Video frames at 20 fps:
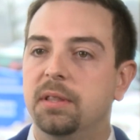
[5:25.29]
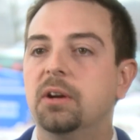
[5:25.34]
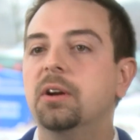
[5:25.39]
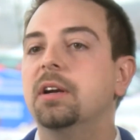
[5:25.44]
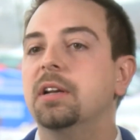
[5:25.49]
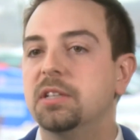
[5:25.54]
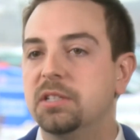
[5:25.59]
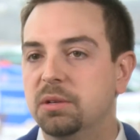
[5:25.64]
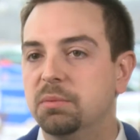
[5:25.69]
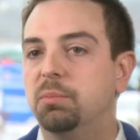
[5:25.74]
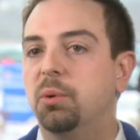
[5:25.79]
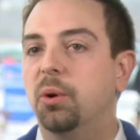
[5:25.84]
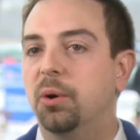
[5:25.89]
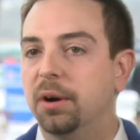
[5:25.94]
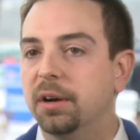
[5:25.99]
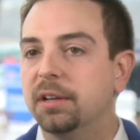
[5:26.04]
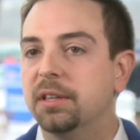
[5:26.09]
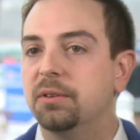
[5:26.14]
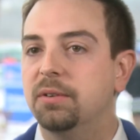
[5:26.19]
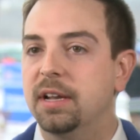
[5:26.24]
they're going to
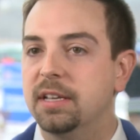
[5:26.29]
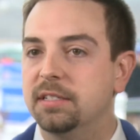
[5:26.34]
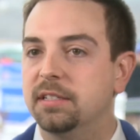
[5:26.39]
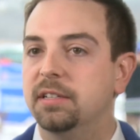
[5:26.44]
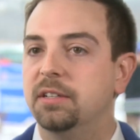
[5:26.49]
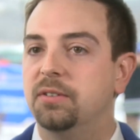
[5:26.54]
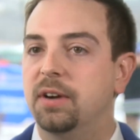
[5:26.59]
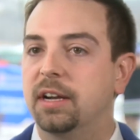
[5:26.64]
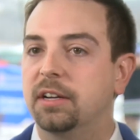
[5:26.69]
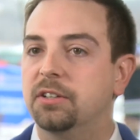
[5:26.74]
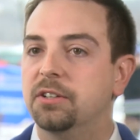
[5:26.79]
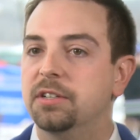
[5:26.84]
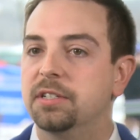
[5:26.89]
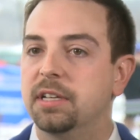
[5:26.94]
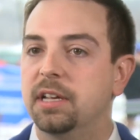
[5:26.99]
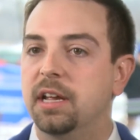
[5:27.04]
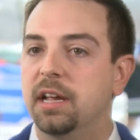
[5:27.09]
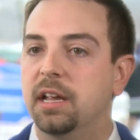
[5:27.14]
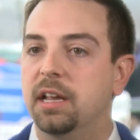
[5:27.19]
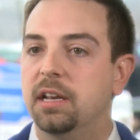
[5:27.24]
support the resident directors
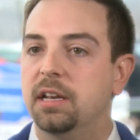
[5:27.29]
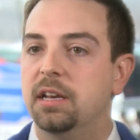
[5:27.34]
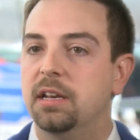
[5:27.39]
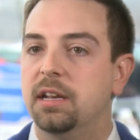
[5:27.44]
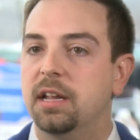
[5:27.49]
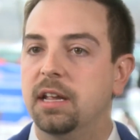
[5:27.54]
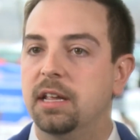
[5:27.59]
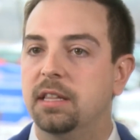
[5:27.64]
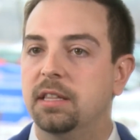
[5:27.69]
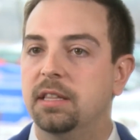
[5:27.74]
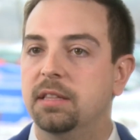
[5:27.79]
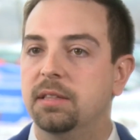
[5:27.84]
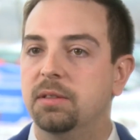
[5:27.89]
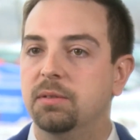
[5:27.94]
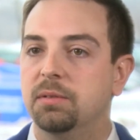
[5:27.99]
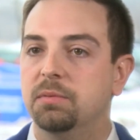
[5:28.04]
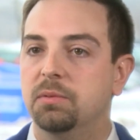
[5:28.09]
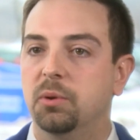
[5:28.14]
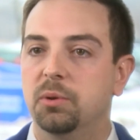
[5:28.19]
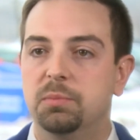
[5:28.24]
in
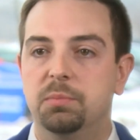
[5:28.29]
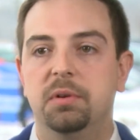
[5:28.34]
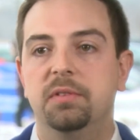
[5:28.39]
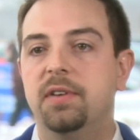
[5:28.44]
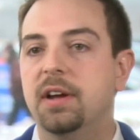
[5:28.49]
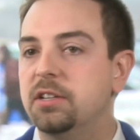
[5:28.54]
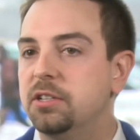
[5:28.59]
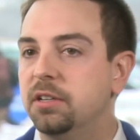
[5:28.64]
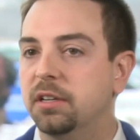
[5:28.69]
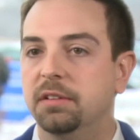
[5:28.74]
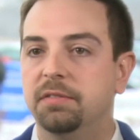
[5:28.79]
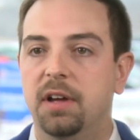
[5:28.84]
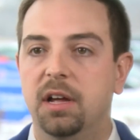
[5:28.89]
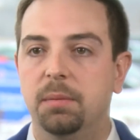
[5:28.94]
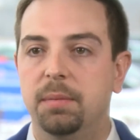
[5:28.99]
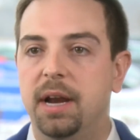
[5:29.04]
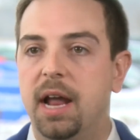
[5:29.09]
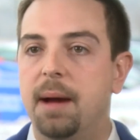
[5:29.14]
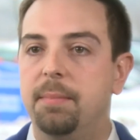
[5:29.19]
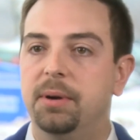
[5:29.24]
those professional
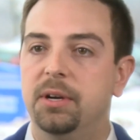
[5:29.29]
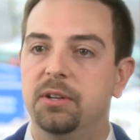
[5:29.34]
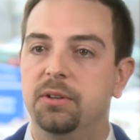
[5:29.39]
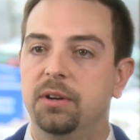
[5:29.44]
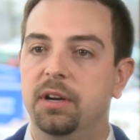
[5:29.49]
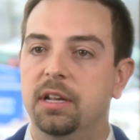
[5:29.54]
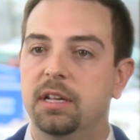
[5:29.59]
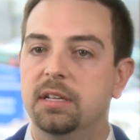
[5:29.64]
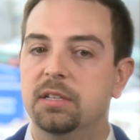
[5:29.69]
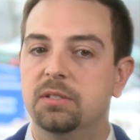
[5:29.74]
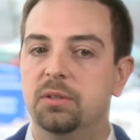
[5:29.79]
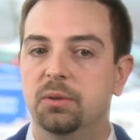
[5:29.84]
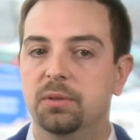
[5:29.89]
development opportunities,